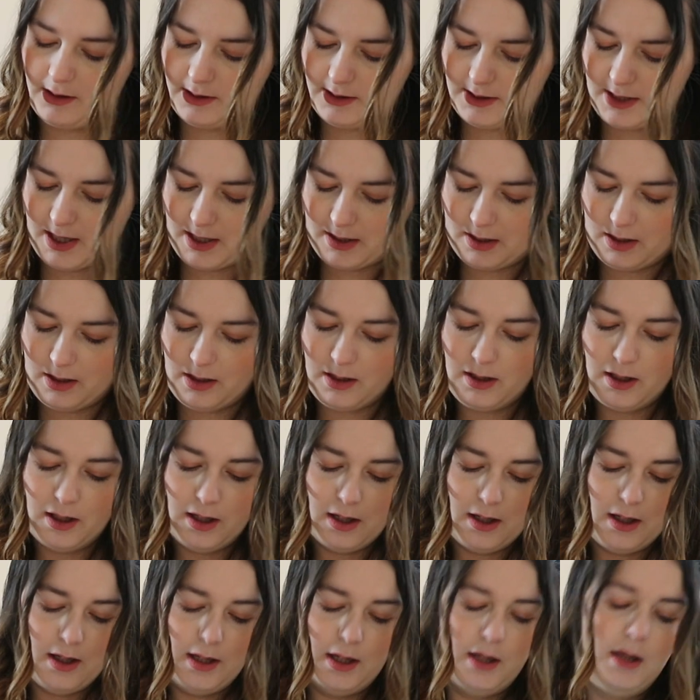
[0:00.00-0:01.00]
to those in a second.
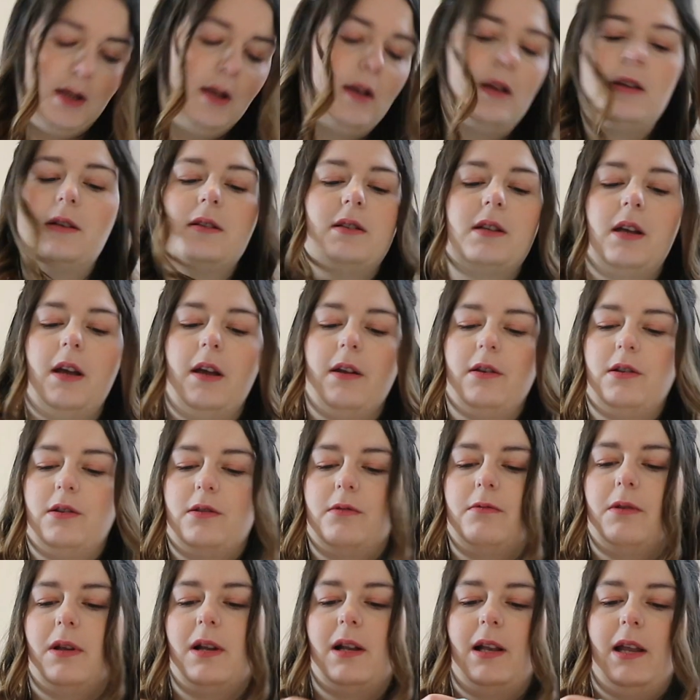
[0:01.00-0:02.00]
So
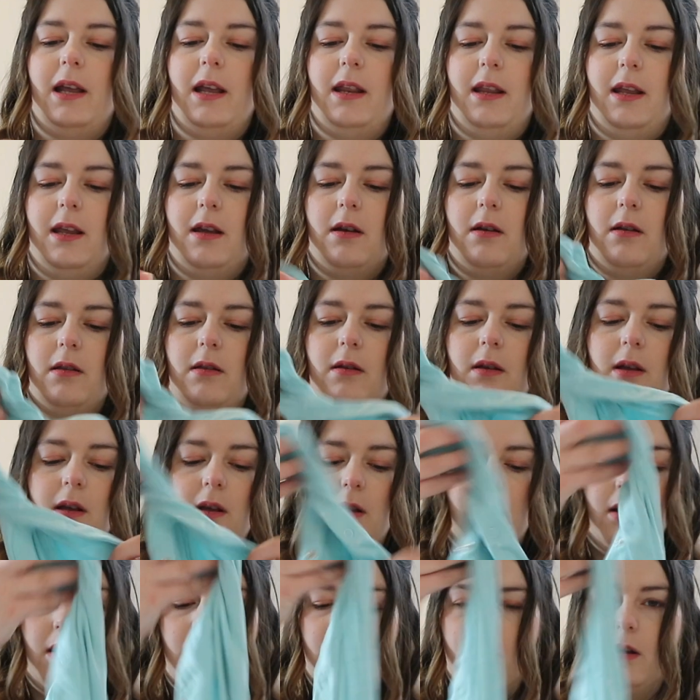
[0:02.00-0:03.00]
just quickly, the
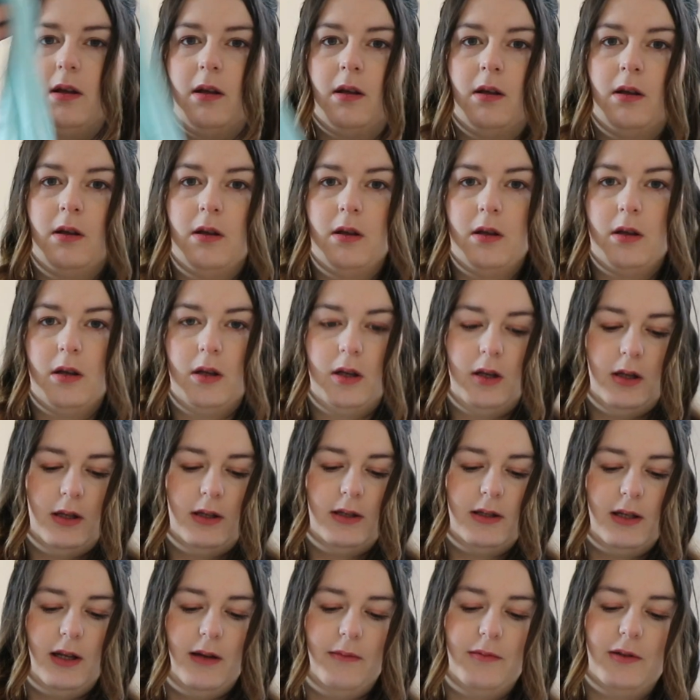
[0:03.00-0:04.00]
other
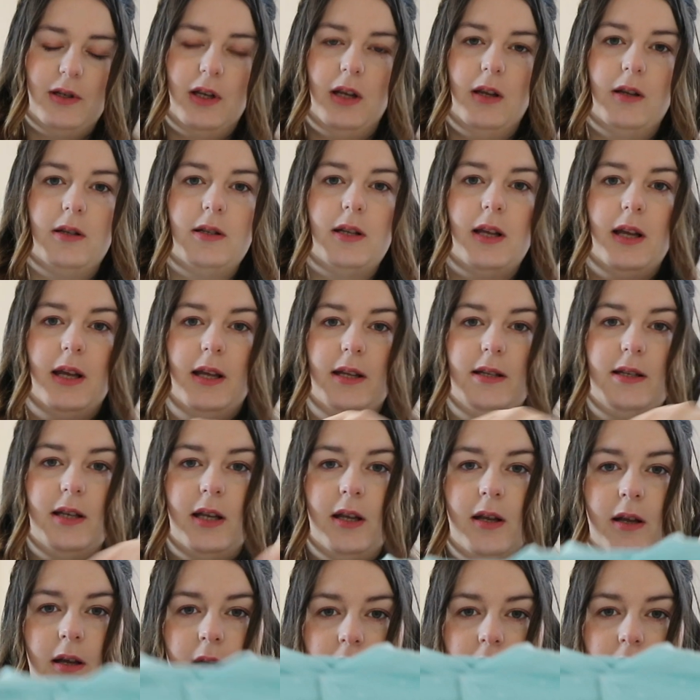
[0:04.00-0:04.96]
sleep suits, there's